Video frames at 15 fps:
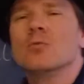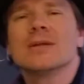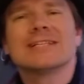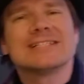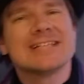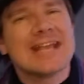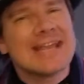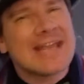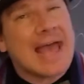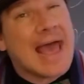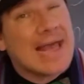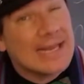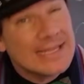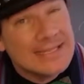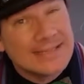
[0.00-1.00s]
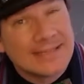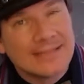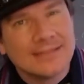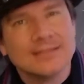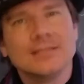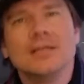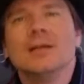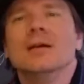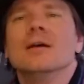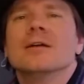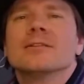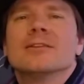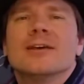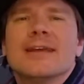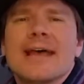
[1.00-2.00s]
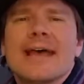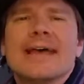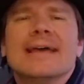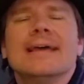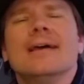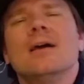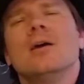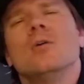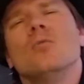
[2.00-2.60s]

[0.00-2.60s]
with J. Allen. Today,